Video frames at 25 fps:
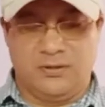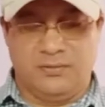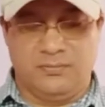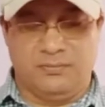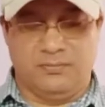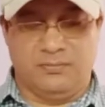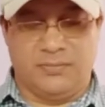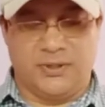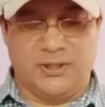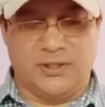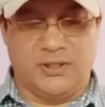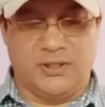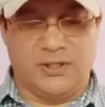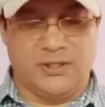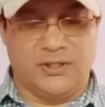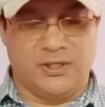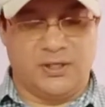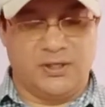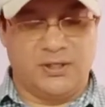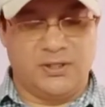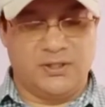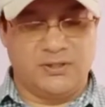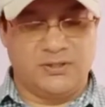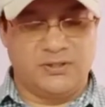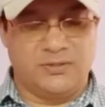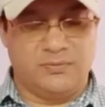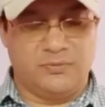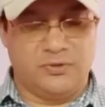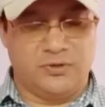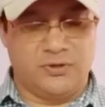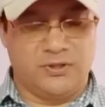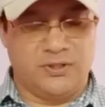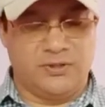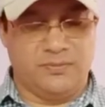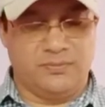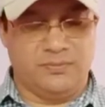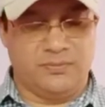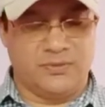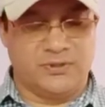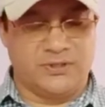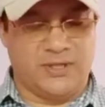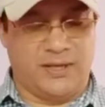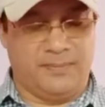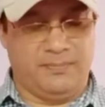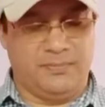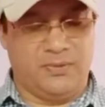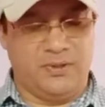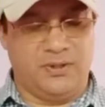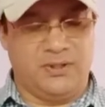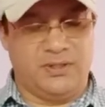But the youngest among them
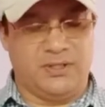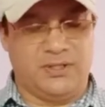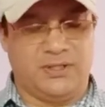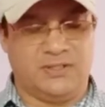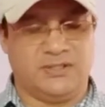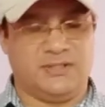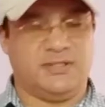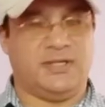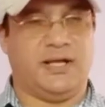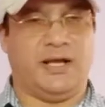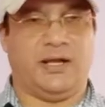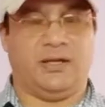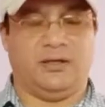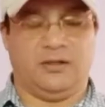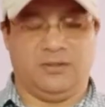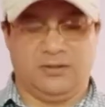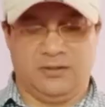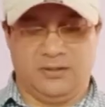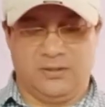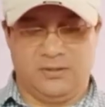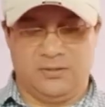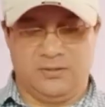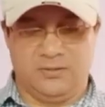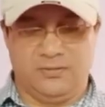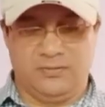stumbled and staggered,